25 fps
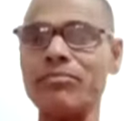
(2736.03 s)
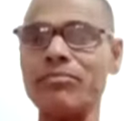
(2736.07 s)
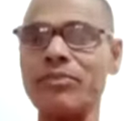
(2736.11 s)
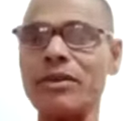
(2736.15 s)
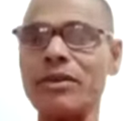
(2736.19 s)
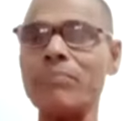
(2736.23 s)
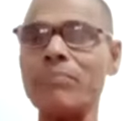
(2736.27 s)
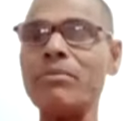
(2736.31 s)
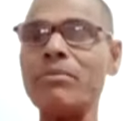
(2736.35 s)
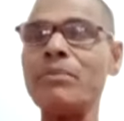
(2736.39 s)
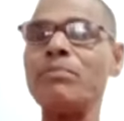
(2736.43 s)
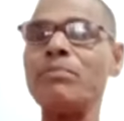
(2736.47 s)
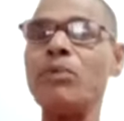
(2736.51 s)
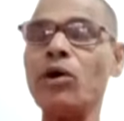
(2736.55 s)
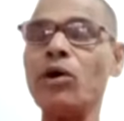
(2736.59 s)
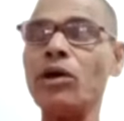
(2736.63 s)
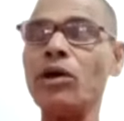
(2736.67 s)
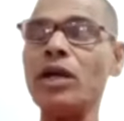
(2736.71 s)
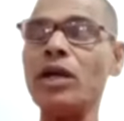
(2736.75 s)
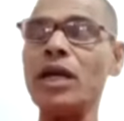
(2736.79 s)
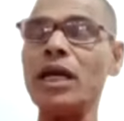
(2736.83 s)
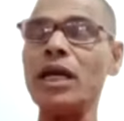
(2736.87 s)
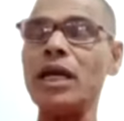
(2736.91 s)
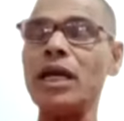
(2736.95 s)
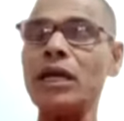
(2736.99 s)

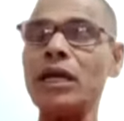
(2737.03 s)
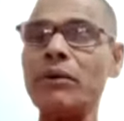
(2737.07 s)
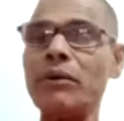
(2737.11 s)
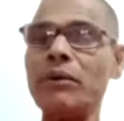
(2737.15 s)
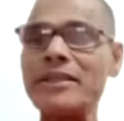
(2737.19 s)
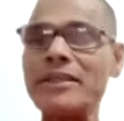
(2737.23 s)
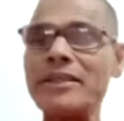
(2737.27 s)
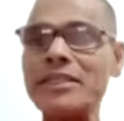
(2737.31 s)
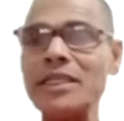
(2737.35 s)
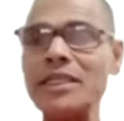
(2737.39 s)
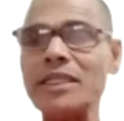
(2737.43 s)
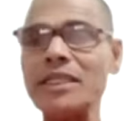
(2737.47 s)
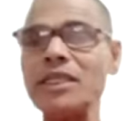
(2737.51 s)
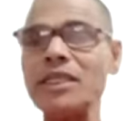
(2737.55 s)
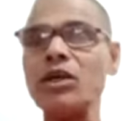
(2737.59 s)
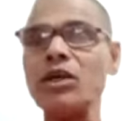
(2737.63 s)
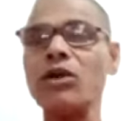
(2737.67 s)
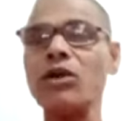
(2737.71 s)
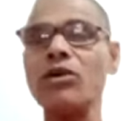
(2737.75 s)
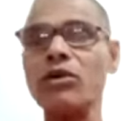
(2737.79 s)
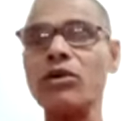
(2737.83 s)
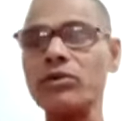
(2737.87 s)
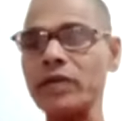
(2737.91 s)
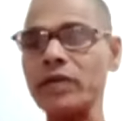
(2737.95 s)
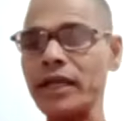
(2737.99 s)
Before you are sitting on
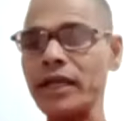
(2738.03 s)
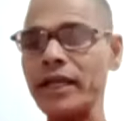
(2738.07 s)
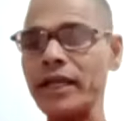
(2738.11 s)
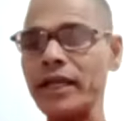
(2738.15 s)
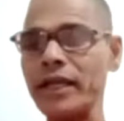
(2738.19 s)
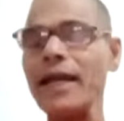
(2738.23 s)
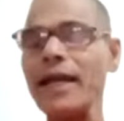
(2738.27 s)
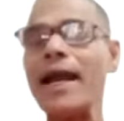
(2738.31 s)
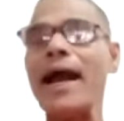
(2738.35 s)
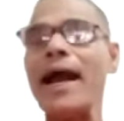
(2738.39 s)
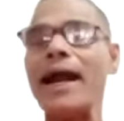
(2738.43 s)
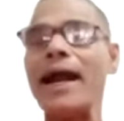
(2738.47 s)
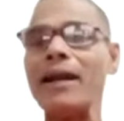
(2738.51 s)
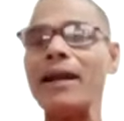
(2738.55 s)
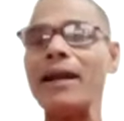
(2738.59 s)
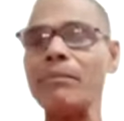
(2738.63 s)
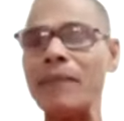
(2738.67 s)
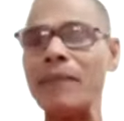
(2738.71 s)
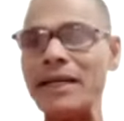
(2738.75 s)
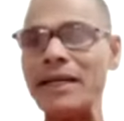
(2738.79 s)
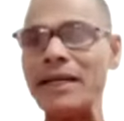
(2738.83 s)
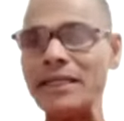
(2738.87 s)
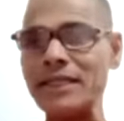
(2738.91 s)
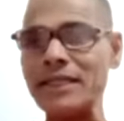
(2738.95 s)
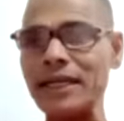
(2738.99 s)
a tree and
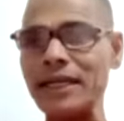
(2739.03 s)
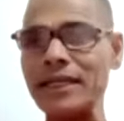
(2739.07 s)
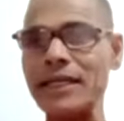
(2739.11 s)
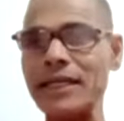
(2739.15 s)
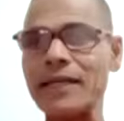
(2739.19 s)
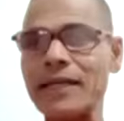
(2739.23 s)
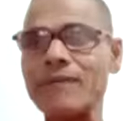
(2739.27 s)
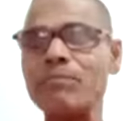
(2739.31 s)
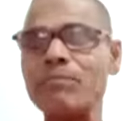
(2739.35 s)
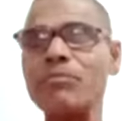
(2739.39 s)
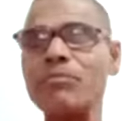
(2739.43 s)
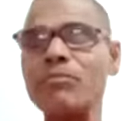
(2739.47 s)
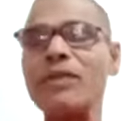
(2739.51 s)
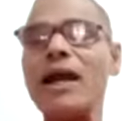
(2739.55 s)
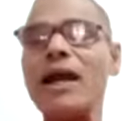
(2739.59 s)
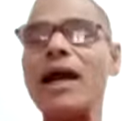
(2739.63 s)
meditating